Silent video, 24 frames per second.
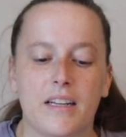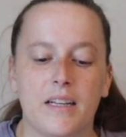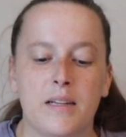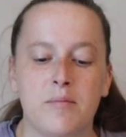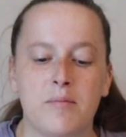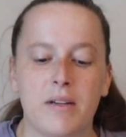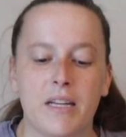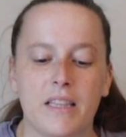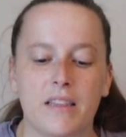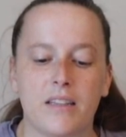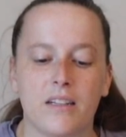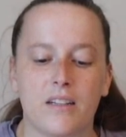he
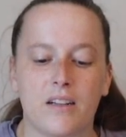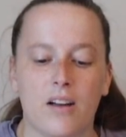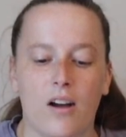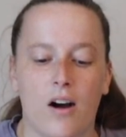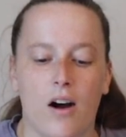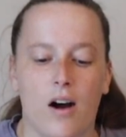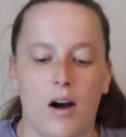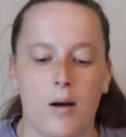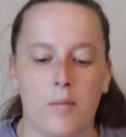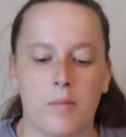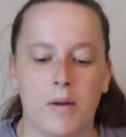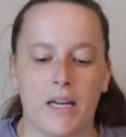made the
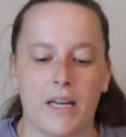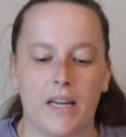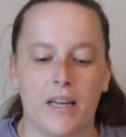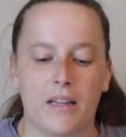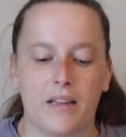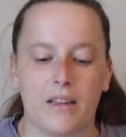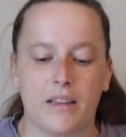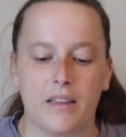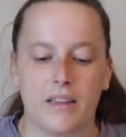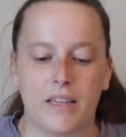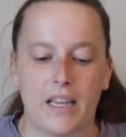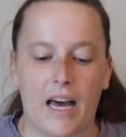
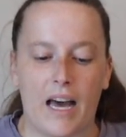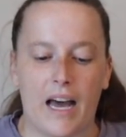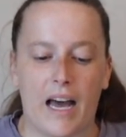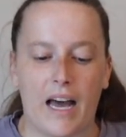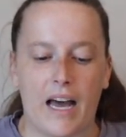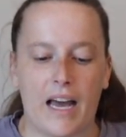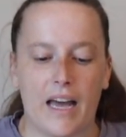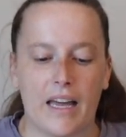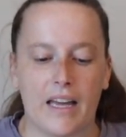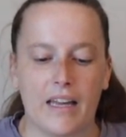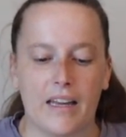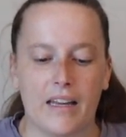comment
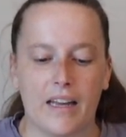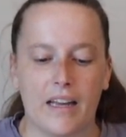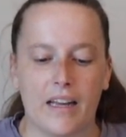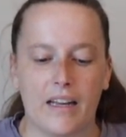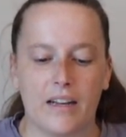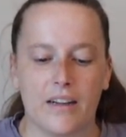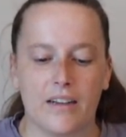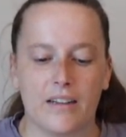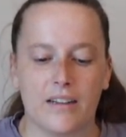that